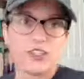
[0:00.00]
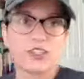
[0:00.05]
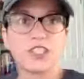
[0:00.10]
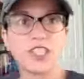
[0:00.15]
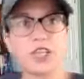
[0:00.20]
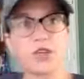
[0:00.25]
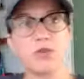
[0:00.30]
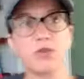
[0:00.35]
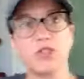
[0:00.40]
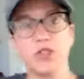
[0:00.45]
Looks
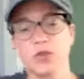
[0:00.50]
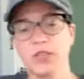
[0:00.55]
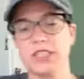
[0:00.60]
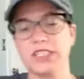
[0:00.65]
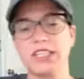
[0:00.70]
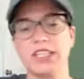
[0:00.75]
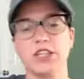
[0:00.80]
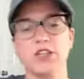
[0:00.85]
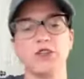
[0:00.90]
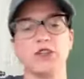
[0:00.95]
like we're doing
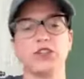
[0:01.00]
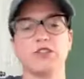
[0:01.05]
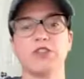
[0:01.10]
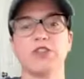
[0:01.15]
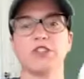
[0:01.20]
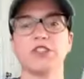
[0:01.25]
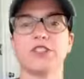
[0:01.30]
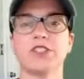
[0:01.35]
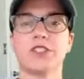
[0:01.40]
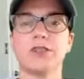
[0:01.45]
singles
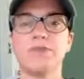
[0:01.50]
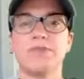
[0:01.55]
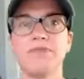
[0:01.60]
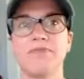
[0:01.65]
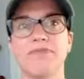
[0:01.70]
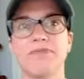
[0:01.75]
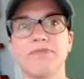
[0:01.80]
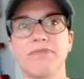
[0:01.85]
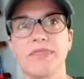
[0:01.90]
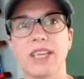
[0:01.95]
first.
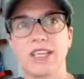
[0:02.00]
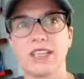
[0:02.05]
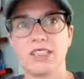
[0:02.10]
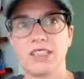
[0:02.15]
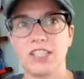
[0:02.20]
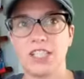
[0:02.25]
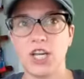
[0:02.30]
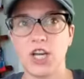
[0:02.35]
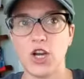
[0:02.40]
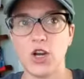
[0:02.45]

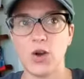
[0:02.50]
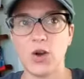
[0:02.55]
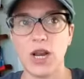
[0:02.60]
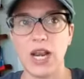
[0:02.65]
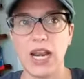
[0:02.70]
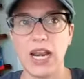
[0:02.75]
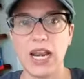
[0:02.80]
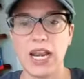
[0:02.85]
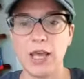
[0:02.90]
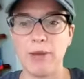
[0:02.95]
So
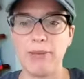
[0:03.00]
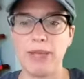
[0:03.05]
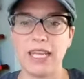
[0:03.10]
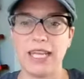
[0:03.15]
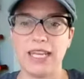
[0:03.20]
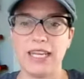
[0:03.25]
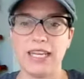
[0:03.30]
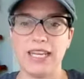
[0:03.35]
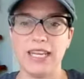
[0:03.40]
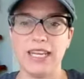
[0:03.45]

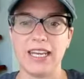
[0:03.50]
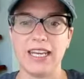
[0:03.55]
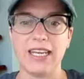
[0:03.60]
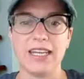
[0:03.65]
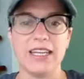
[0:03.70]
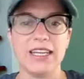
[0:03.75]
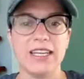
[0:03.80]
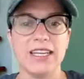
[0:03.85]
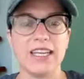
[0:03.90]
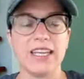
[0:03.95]
lemon
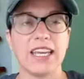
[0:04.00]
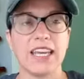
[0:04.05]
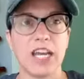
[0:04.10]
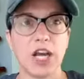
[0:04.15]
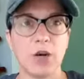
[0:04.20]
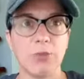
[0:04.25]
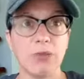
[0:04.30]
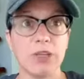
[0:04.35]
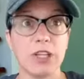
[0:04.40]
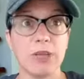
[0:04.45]
can
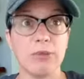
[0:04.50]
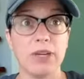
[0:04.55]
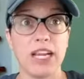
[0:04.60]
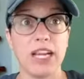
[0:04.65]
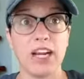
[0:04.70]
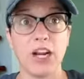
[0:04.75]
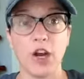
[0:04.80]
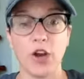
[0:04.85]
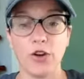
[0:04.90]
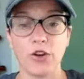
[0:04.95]
help
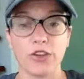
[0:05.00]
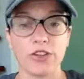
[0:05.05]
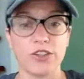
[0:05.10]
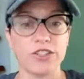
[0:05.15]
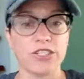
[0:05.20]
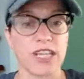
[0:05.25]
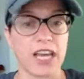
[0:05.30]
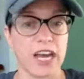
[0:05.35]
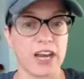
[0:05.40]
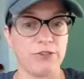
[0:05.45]
eliminate
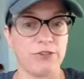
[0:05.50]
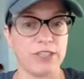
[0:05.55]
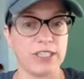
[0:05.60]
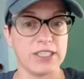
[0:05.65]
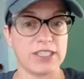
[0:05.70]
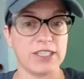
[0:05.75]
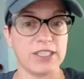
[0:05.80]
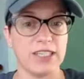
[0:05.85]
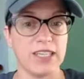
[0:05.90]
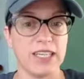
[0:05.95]
odors,
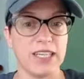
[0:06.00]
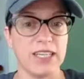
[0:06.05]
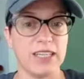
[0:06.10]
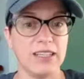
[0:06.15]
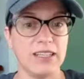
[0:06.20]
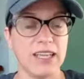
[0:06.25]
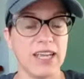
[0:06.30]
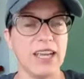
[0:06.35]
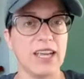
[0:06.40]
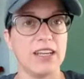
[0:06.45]
obviously,
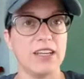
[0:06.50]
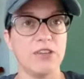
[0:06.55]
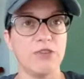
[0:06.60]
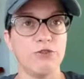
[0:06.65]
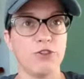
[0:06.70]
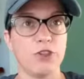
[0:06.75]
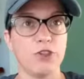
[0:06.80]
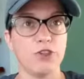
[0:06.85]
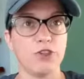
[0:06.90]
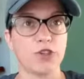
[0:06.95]
and
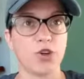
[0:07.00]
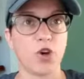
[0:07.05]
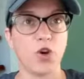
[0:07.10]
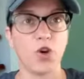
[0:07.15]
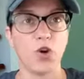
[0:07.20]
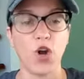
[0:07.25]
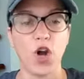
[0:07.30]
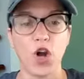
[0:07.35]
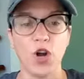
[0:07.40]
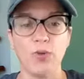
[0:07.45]
infuse your
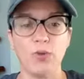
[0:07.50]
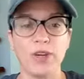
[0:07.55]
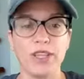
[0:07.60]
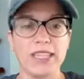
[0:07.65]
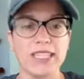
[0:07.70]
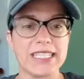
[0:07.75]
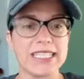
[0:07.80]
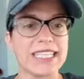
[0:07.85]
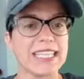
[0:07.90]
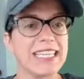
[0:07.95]
whole home with
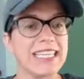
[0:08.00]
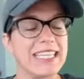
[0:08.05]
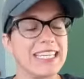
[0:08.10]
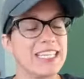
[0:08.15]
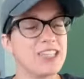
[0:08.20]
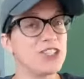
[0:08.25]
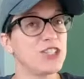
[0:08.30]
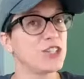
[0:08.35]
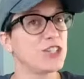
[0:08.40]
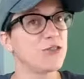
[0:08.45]
its
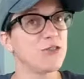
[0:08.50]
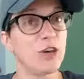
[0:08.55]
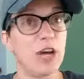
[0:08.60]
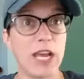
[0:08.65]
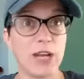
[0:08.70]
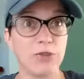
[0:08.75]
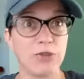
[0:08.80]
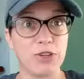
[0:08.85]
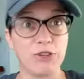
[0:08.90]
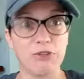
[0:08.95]
clean, cheerful,
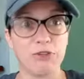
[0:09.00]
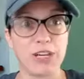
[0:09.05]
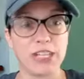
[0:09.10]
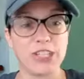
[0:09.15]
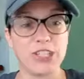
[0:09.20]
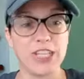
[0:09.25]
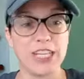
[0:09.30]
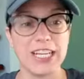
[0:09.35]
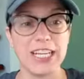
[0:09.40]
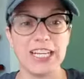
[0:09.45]
and
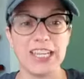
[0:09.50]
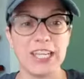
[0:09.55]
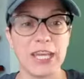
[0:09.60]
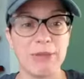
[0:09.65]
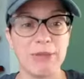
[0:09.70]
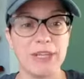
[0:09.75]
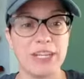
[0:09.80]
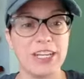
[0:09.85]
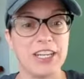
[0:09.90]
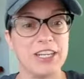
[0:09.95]
refreshing
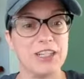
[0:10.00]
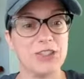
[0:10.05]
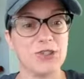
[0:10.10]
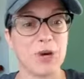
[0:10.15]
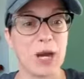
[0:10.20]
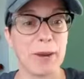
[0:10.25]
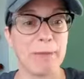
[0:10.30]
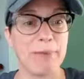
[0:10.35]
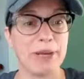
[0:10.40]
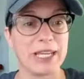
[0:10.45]
lemon
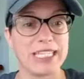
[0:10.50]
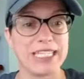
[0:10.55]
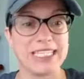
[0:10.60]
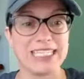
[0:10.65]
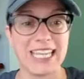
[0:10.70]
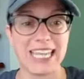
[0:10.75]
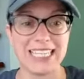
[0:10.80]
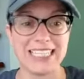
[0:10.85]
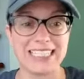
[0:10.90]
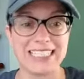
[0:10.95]
drop
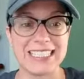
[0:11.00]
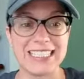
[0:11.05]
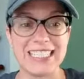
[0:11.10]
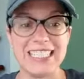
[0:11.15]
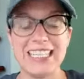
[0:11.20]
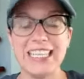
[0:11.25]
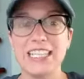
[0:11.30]
scent.